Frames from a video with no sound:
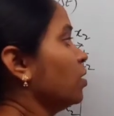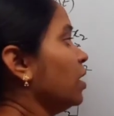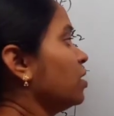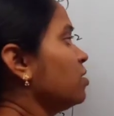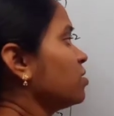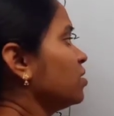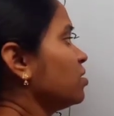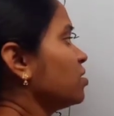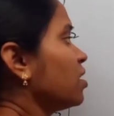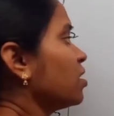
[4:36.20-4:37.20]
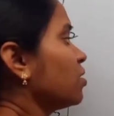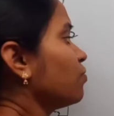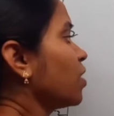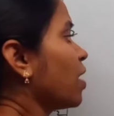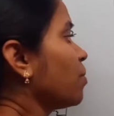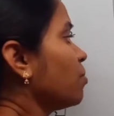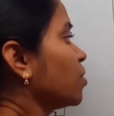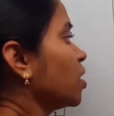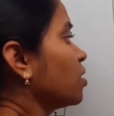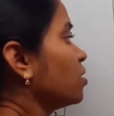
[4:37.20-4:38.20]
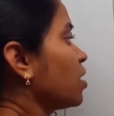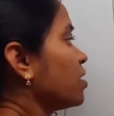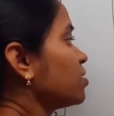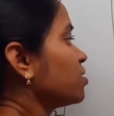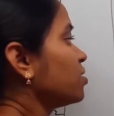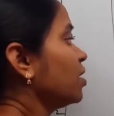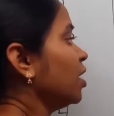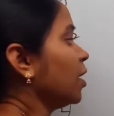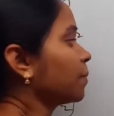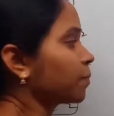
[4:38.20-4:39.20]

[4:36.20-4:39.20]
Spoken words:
At this instant of time I am taking it as t.